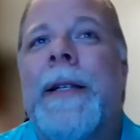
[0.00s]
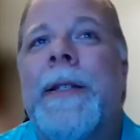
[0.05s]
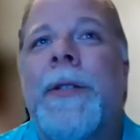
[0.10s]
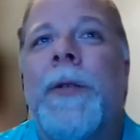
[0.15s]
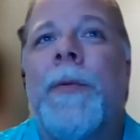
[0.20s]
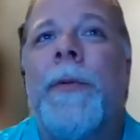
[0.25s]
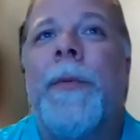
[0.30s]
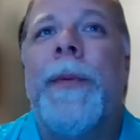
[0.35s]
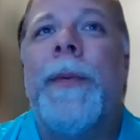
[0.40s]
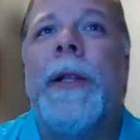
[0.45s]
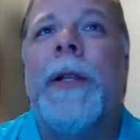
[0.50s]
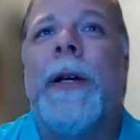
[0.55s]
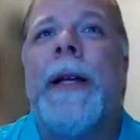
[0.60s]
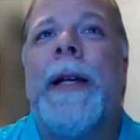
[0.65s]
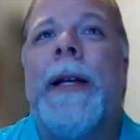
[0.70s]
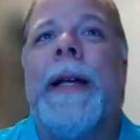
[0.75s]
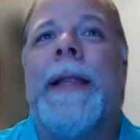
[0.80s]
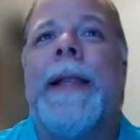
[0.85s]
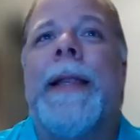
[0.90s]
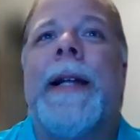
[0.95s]
So we'll be
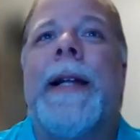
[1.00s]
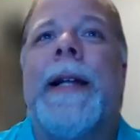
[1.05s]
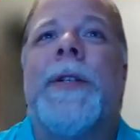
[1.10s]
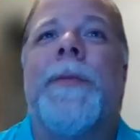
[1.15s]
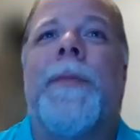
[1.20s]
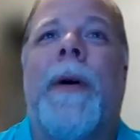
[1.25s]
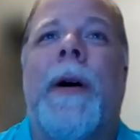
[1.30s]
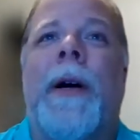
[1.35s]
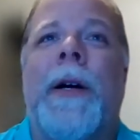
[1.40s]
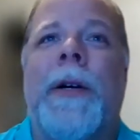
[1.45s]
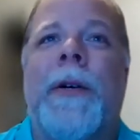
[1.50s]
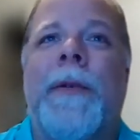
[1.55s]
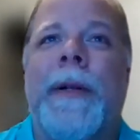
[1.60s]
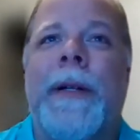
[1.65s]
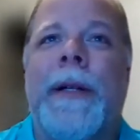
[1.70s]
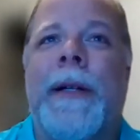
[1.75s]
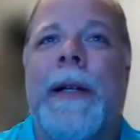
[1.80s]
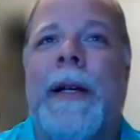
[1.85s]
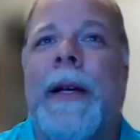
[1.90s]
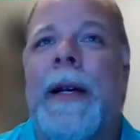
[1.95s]
looking at that tomorrow
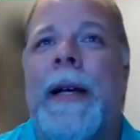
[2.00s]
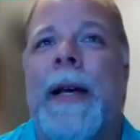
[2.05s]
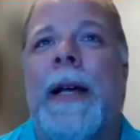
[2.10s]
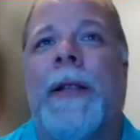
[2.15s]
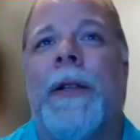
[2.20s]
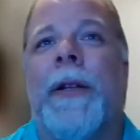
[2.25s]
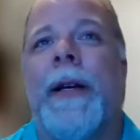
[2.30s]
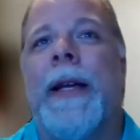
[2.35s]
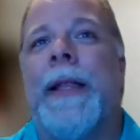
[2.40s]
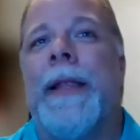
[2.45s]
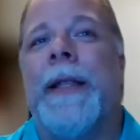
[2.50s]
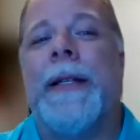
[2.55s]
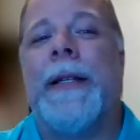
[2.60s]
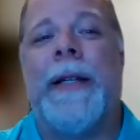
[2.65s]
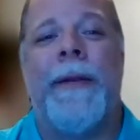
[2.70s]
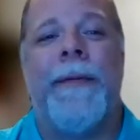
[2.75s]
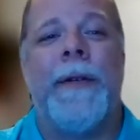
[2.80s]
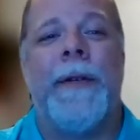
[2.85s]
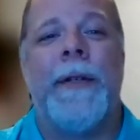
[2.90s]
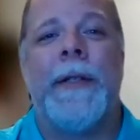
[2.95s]
and, and looking at the
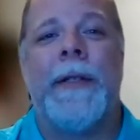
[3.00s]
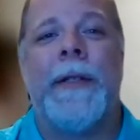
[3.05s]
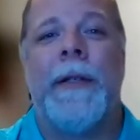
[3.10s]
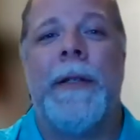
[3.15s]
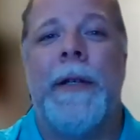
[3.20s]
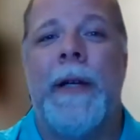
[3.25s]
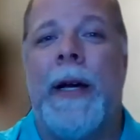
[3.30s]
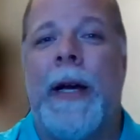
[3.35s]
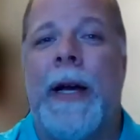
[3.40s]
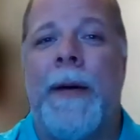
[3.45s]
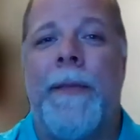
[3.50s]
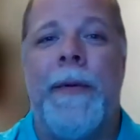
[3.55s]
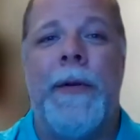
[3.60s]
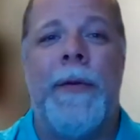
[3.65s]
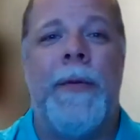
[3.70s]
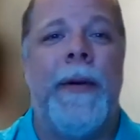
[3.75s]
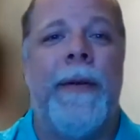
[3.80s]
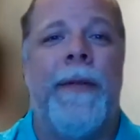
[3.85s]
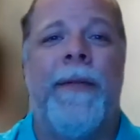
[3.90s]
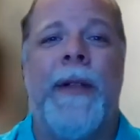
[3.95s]
difference uh,
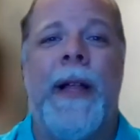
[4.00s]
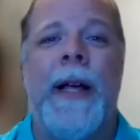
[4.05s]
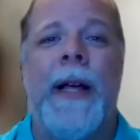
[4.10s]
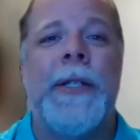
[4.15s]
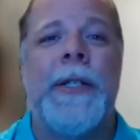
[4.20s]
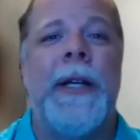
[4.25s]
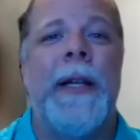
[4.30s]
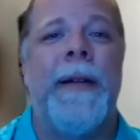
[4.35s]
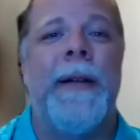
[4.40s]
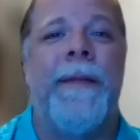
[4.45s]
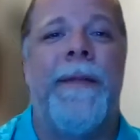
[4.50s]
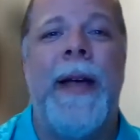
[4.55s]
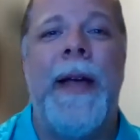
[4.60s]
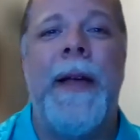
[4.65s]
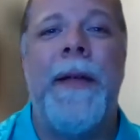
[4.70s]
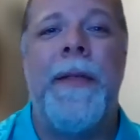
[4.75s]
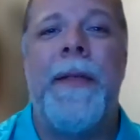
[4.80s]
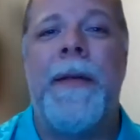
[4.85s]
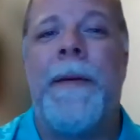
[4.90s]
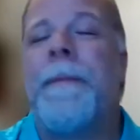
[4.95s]
between flesh and
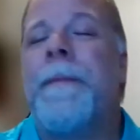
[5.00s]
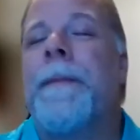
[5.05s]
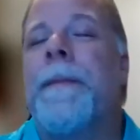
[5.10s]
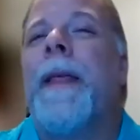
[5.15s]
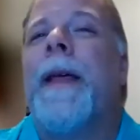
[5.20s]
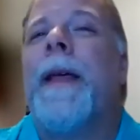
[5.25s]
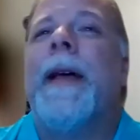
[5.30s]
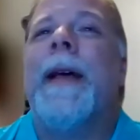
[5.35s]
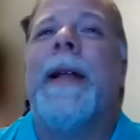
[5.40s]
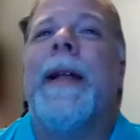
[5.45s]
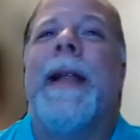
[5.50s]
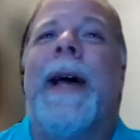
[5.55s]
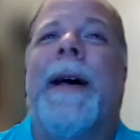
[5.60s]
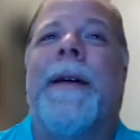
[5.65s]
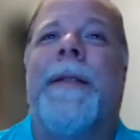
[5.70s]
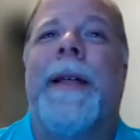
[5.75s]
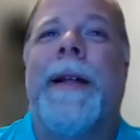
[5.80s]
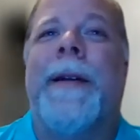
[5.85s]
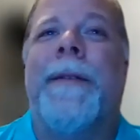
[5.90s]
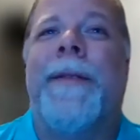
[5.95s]
faith and
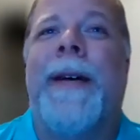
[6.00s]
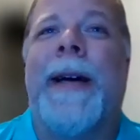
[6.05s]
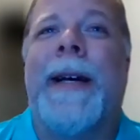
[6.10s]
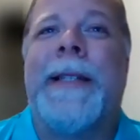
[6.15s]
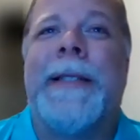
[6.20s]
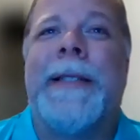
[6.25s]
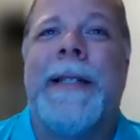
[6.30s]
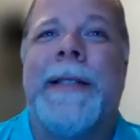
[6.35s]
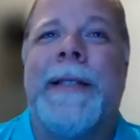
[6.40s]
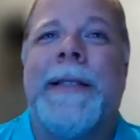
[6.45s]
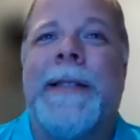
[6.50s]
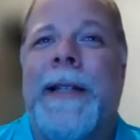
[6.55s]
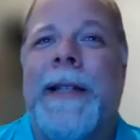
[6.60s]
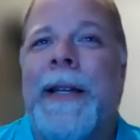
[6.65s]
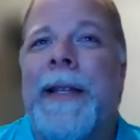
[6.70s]
how that affects us.